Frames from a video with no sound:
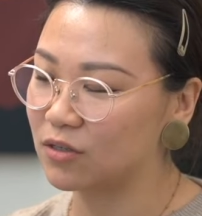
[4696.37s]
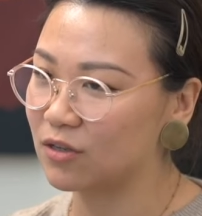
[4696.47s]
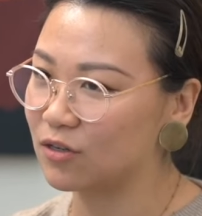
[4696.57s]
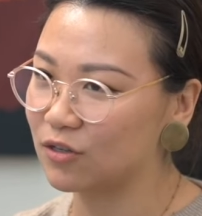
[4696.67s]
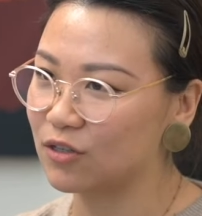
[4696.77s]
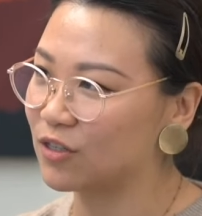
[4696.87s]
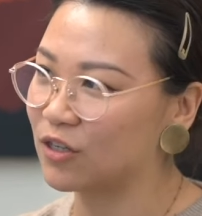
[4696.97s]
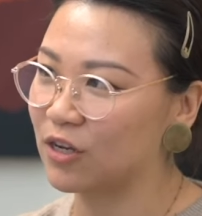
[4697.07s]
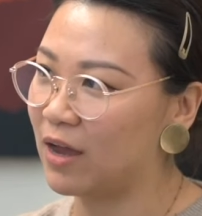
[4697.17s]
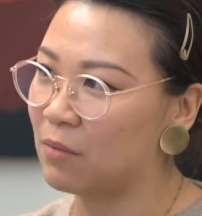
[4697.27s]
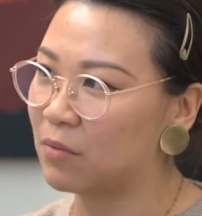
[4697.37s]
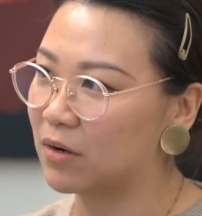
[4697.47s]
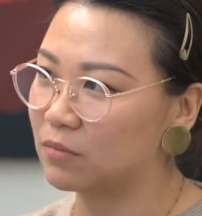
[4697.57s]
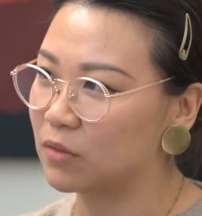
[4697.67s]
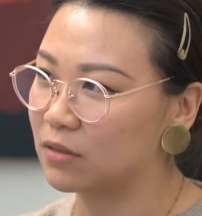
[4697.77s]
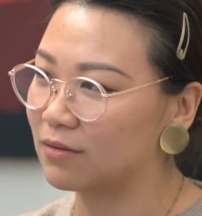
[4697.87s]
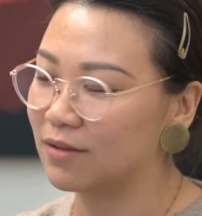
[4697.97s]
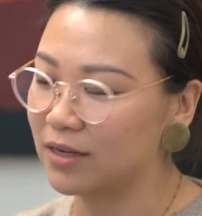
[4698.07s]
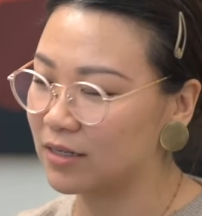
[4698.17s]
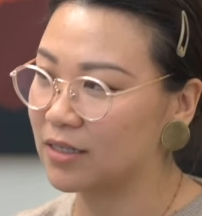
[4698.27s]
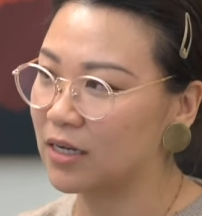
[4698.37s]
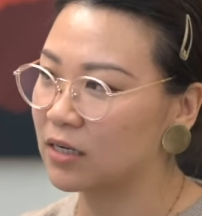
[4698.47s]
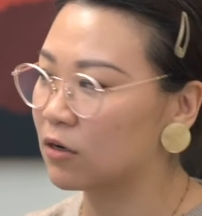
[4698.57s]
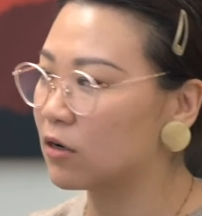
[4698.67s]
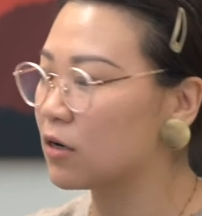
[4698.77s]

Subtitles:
there's just such a gap and I'm just like a psych nerd.